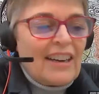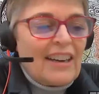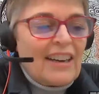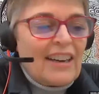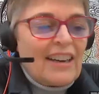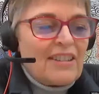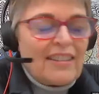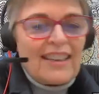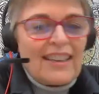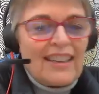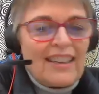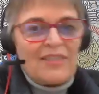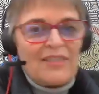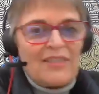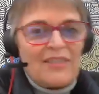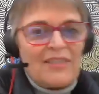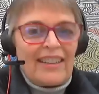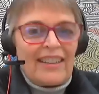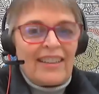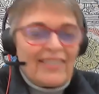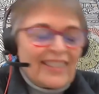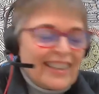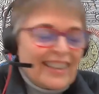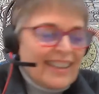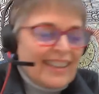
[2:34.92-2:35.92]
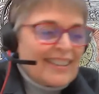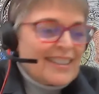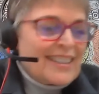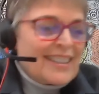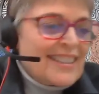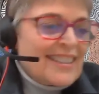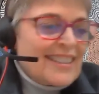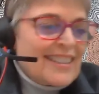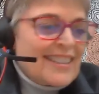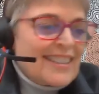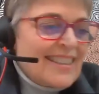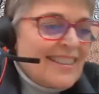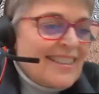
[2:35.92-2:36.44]
Thanks for having
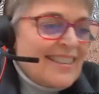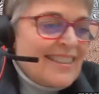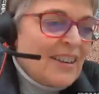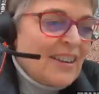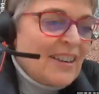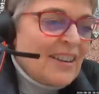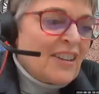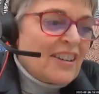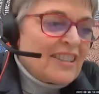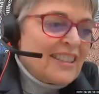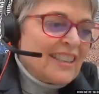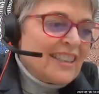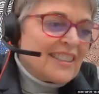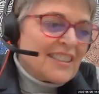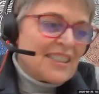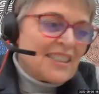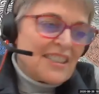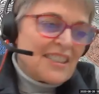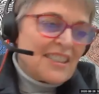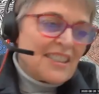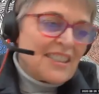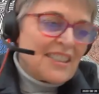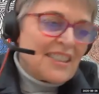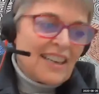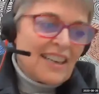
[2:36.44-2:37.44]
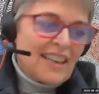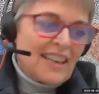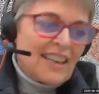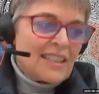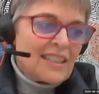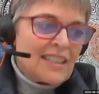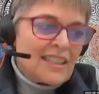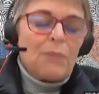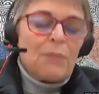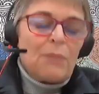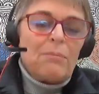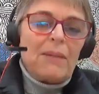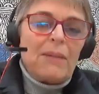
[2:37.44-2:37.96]
us on here tonight.
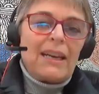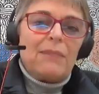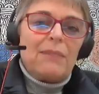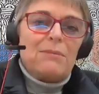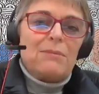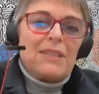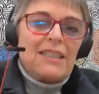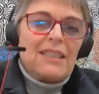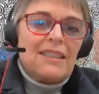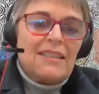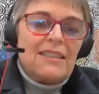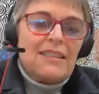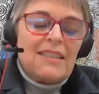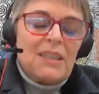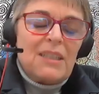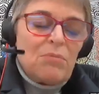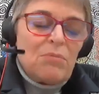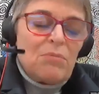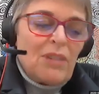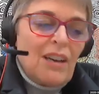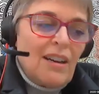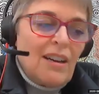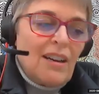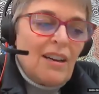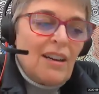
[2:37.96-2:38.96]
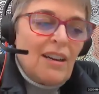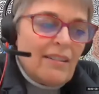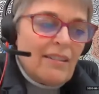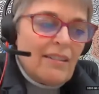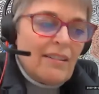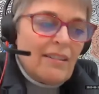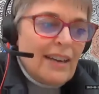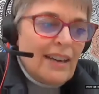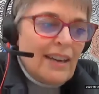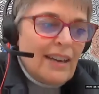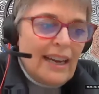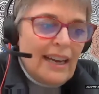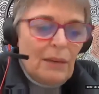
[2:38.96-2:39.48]
My name is Lindsay Brown.
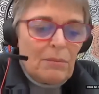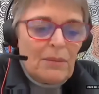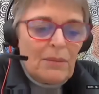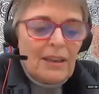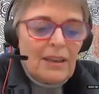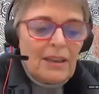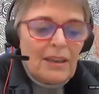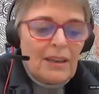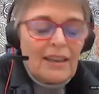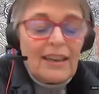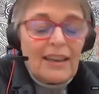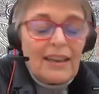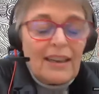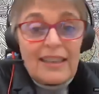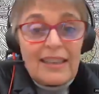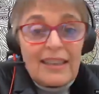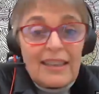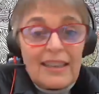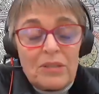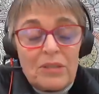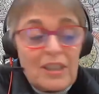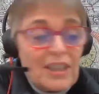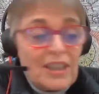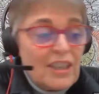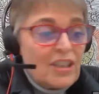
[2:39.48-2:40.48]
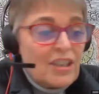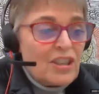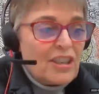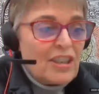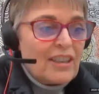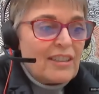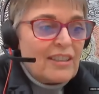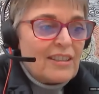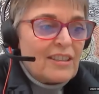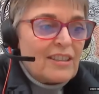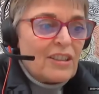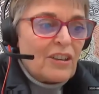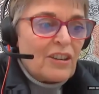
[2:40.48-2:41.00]
I am a high school teacher
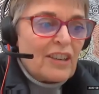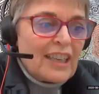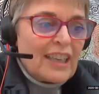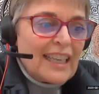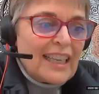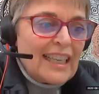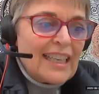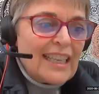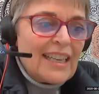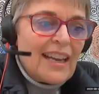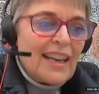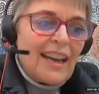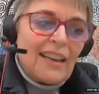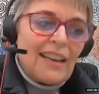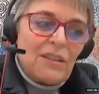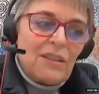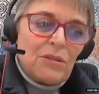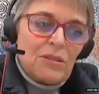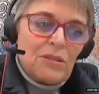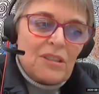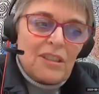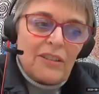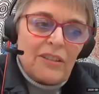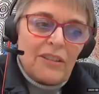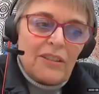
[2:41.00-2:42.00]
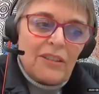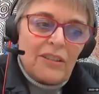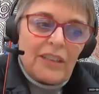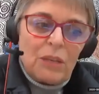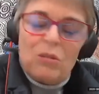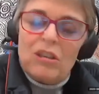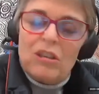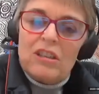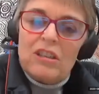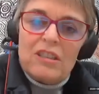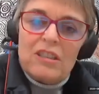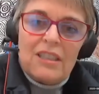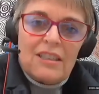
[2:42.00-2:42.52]
historically and also a
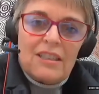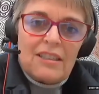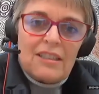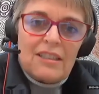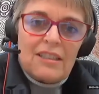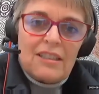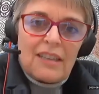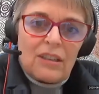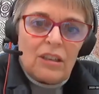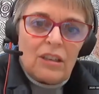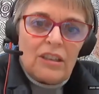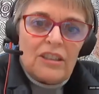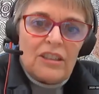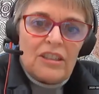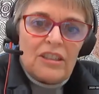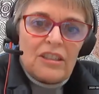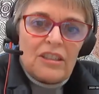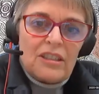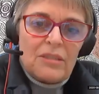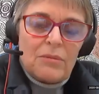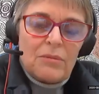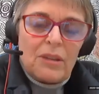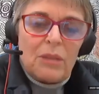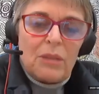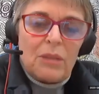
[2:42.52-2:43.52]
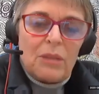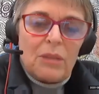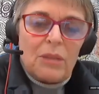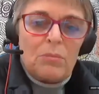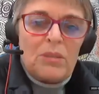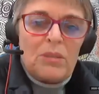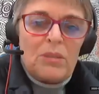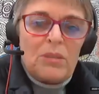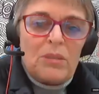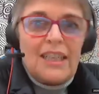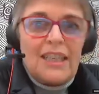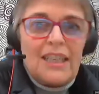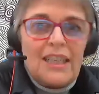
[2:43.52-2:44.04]
community psychologist with a
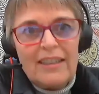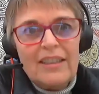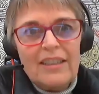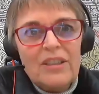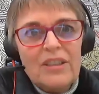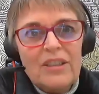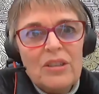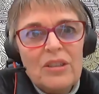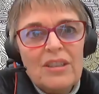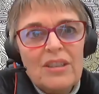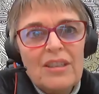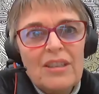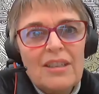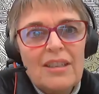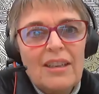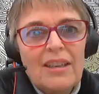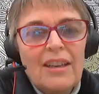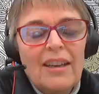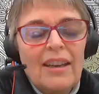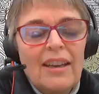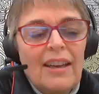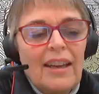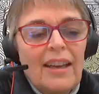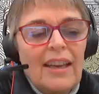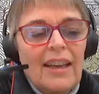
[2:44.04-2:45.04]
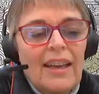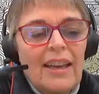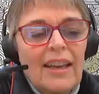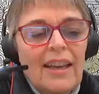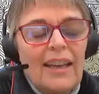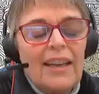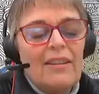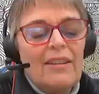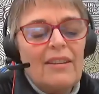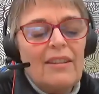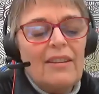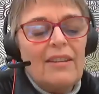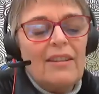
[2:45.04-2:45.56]
particular interest
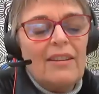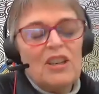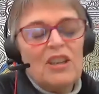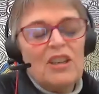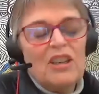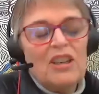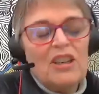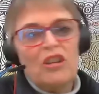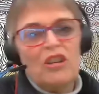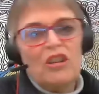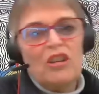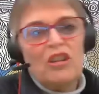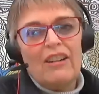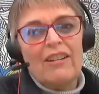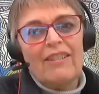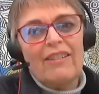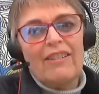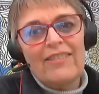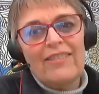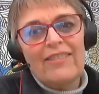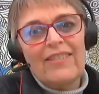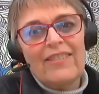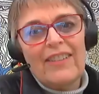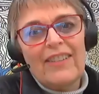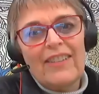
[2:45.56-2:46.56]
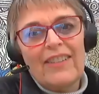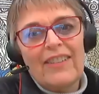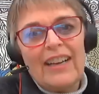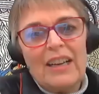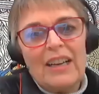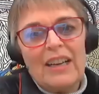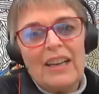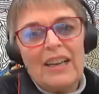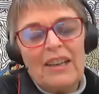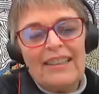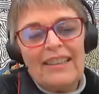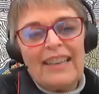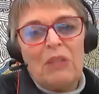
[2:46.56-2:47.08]
in the journeying of
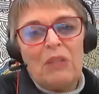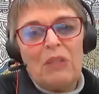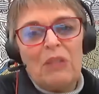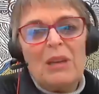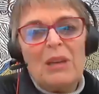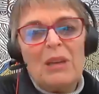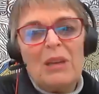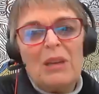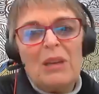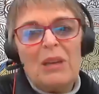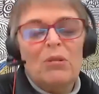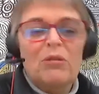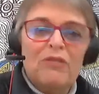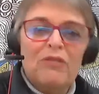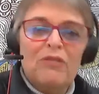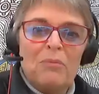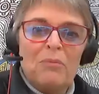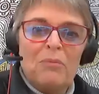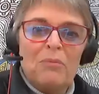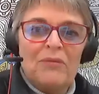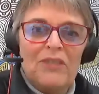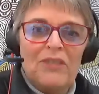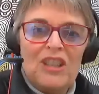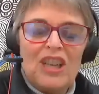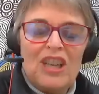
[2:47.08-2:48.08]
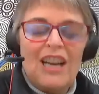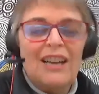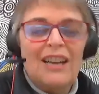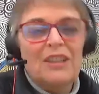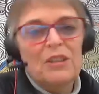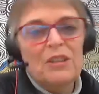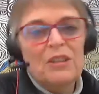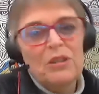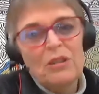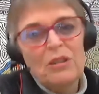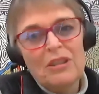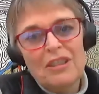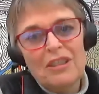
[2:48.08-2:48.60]
young people from
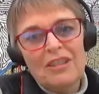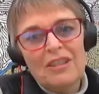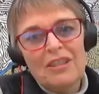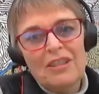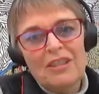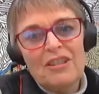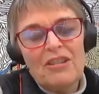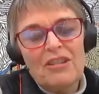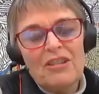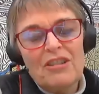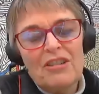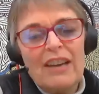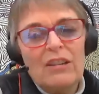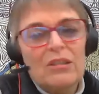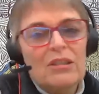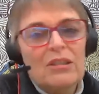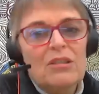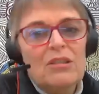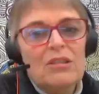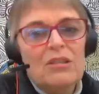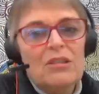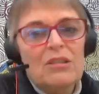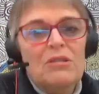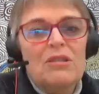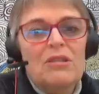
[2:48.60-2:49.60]
childhood to adulthood.